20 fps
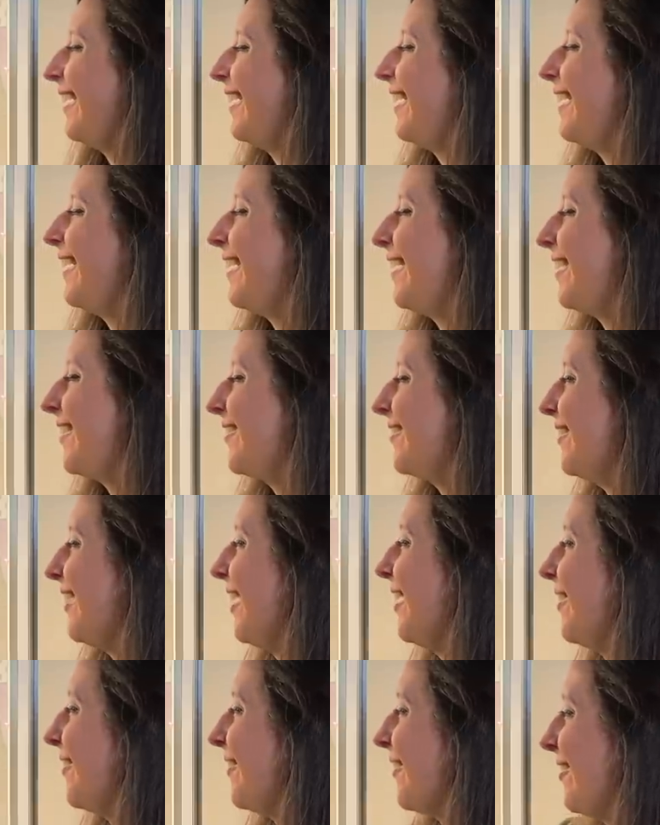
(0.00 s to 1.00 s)

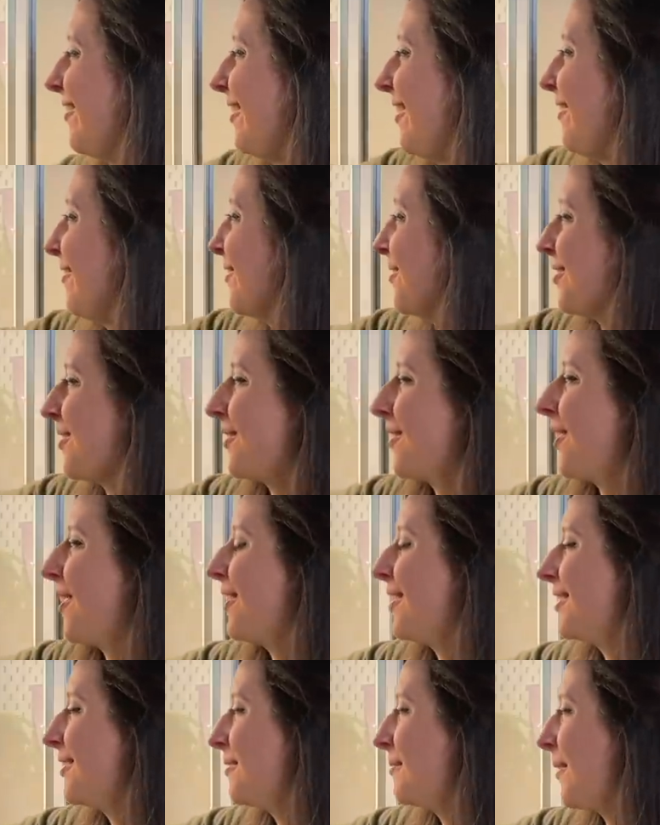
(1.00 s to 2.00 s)
I've also got a
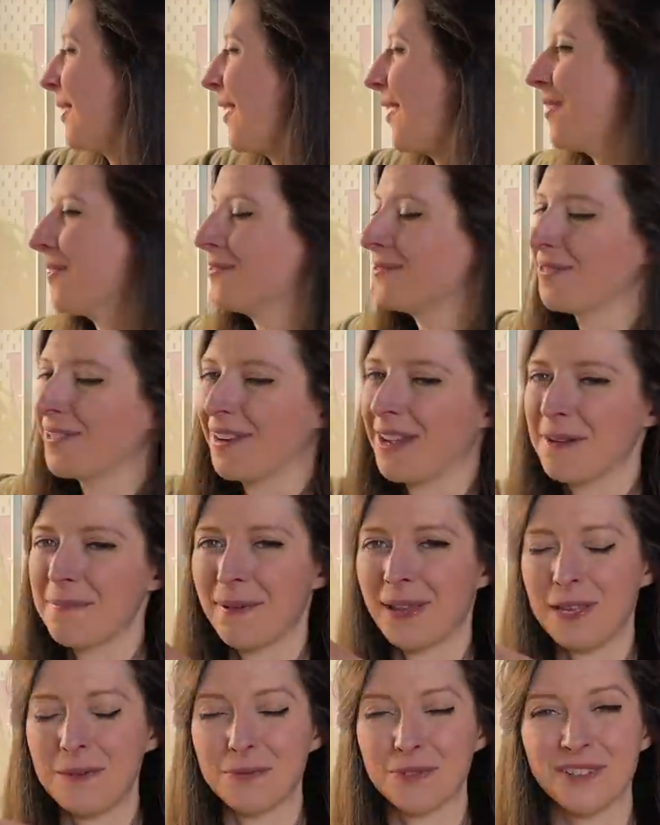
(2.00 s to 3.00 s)
little bit of fly
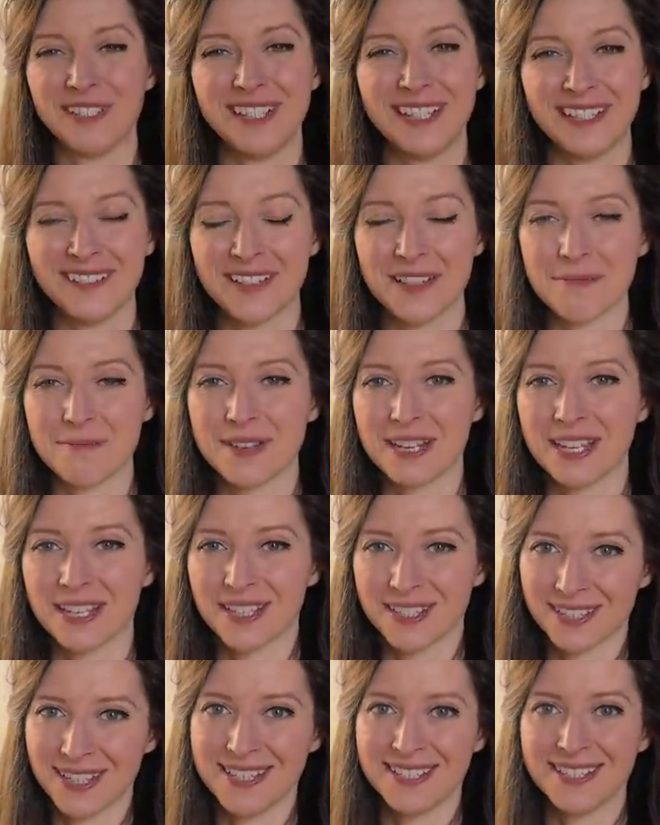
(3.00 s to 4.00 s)
paper in here at the minute
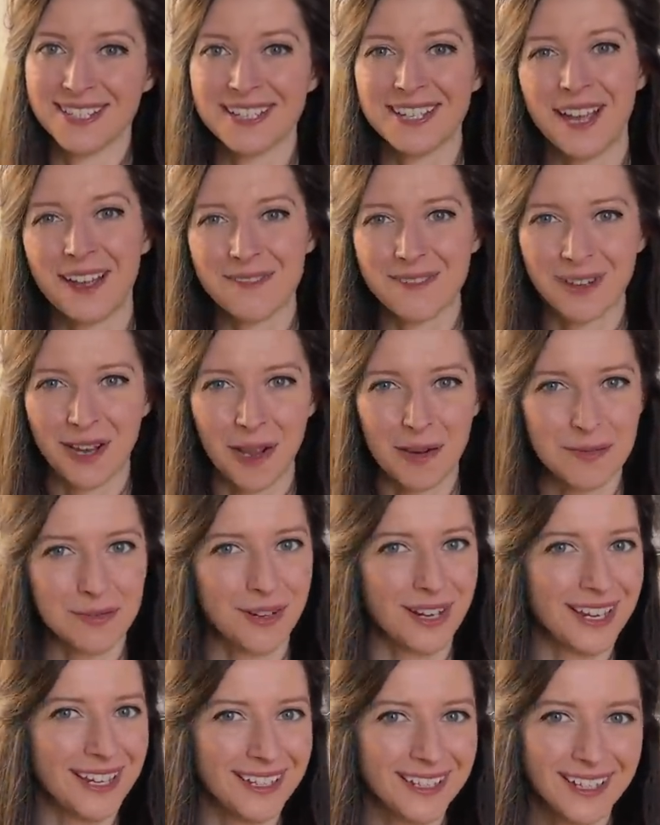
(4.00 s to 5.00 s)
because I did have an
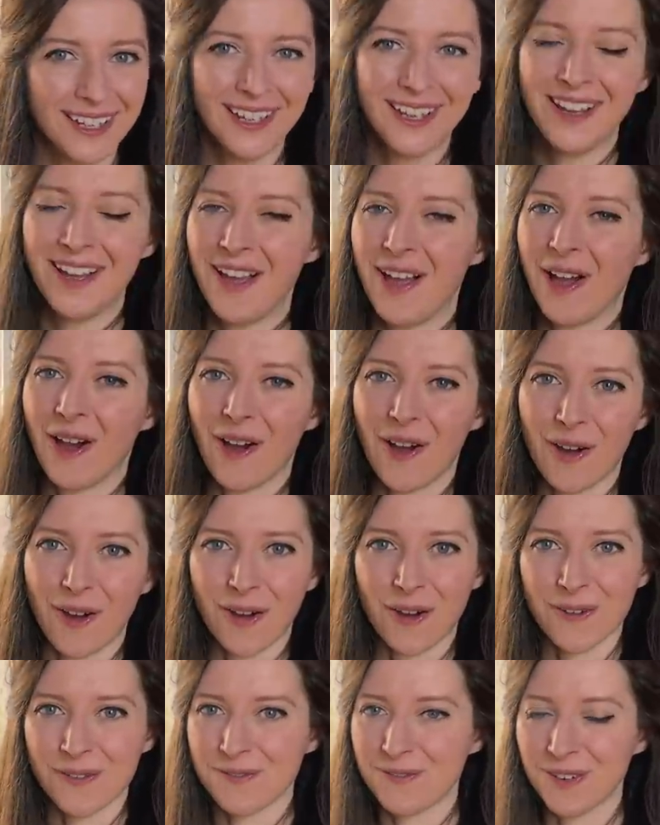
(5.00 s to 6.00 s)
outbreak
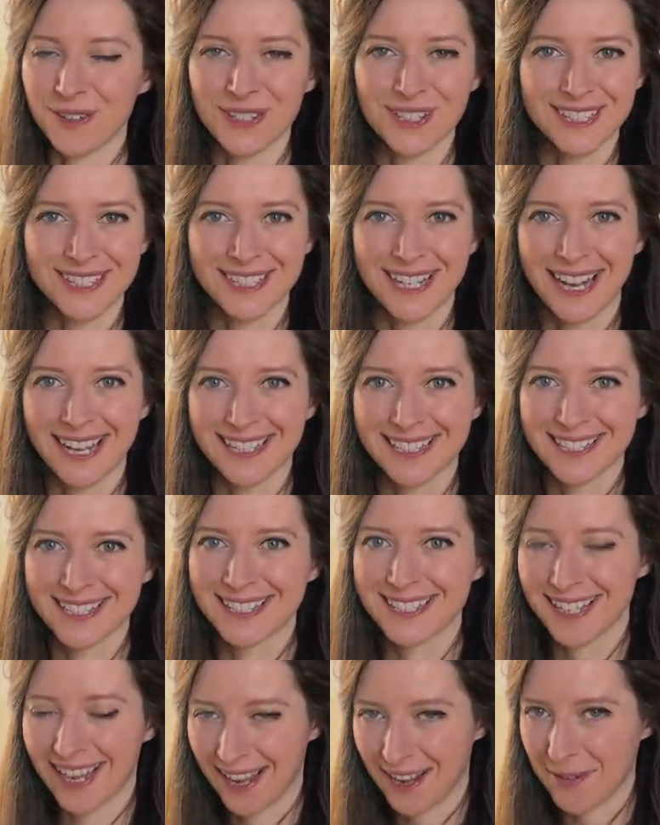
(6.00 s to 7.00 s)
of fungus
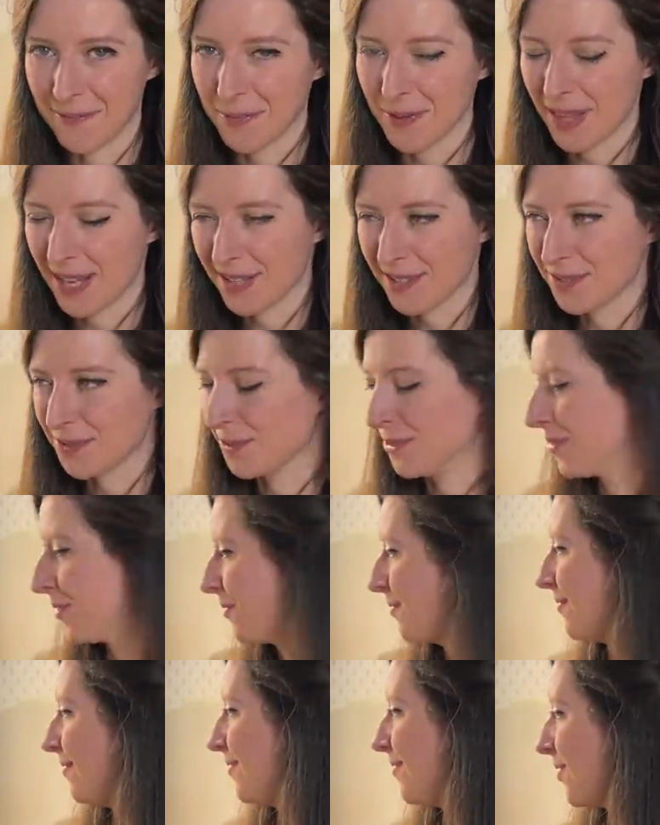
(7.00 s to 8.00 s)
gnats, but that sort
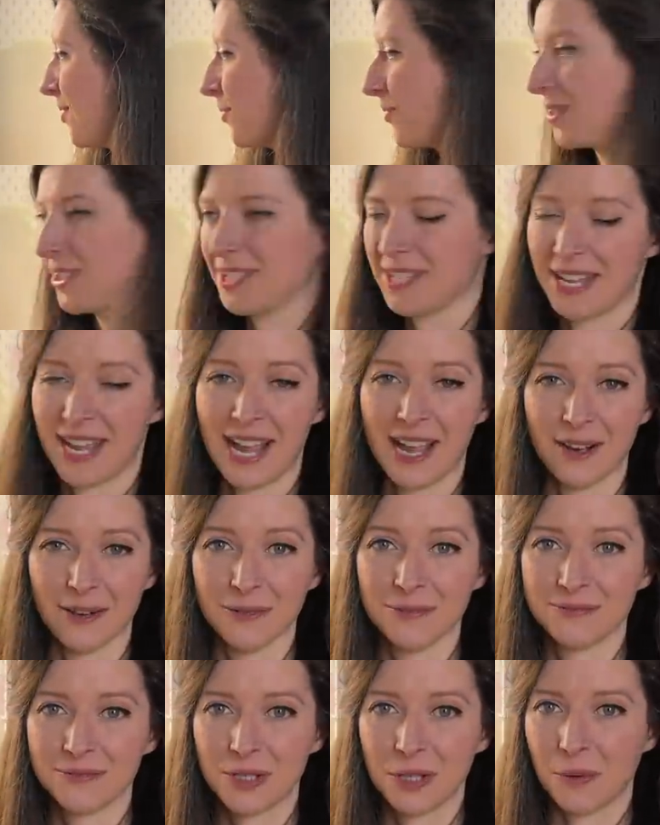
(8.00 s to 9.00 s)
of sorted it
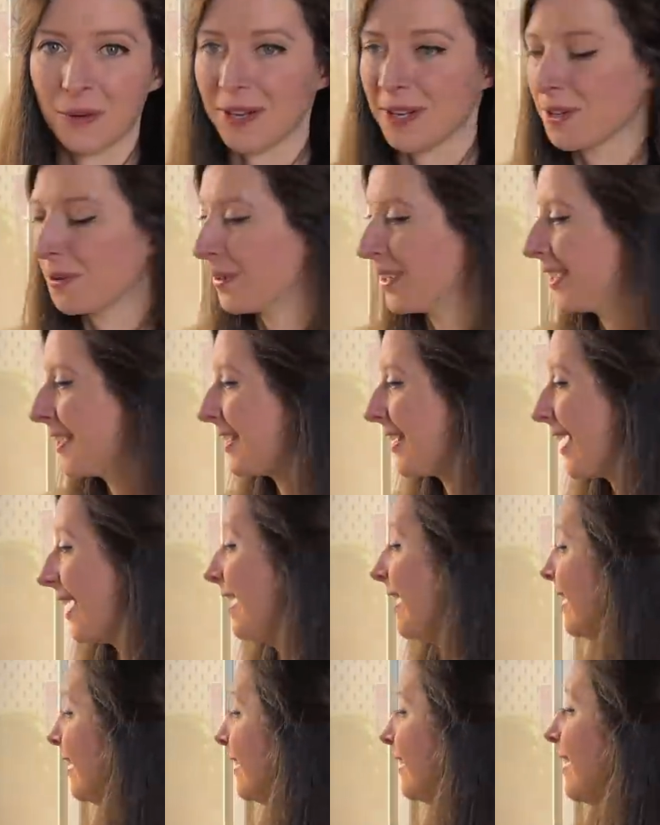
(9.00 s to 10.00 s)
out quite quickly,
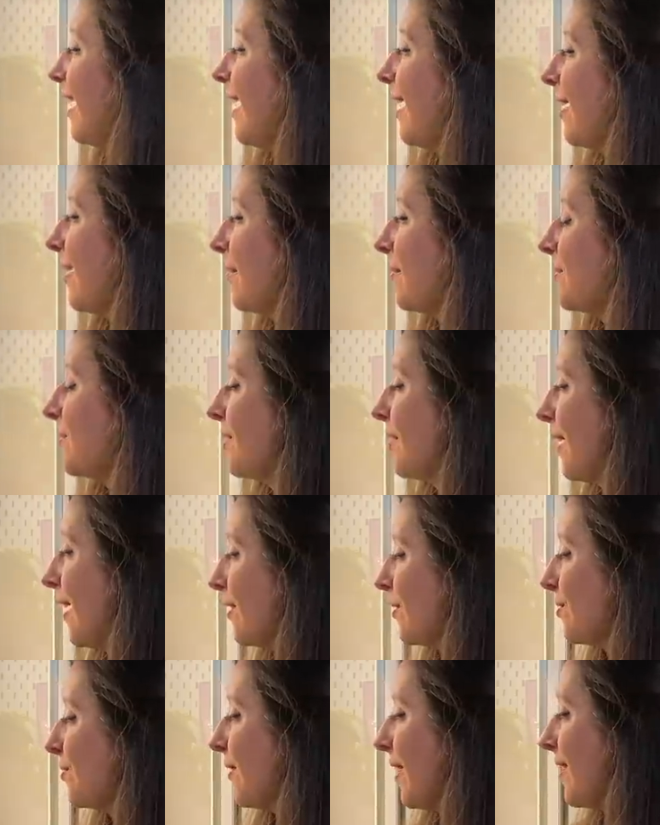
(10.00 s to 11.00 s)
so
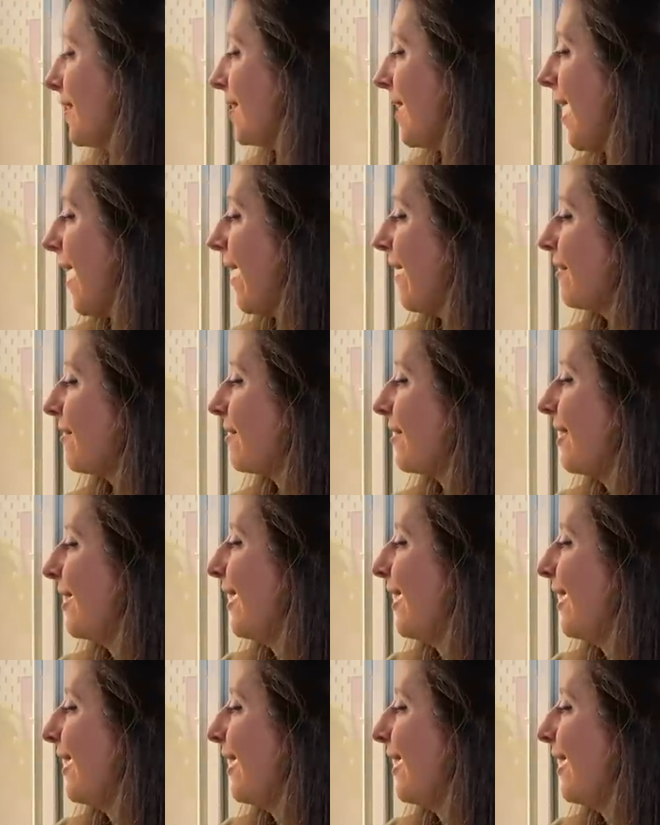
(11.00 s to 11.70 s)
that's great to have.